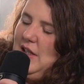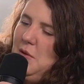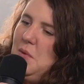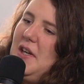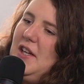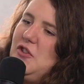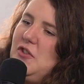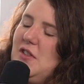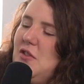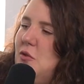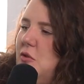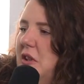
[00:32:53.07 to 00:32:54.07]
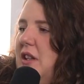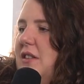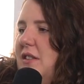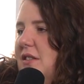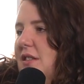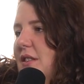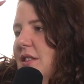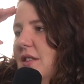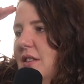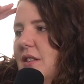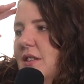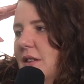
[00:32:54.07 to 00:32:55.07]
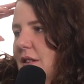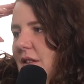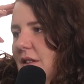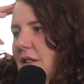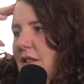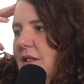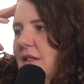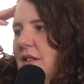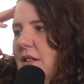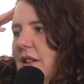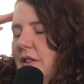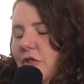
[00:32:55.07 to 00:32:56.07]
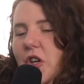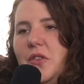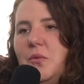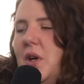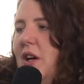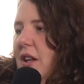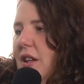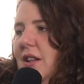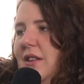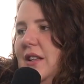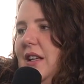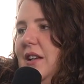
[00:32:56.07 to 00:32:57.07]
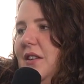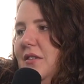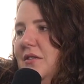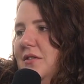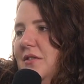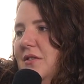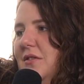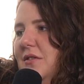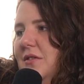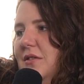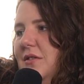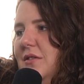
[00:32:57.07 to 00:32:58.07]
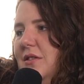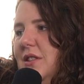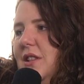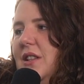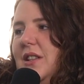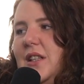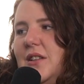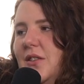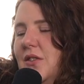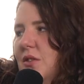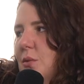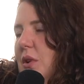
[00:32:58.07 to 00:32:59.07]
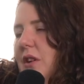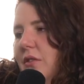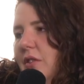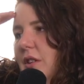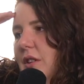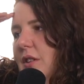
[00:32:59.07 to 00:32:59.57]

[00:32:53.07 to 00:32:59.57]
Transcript: And I want to just know I've done what I can do, and then do whatever.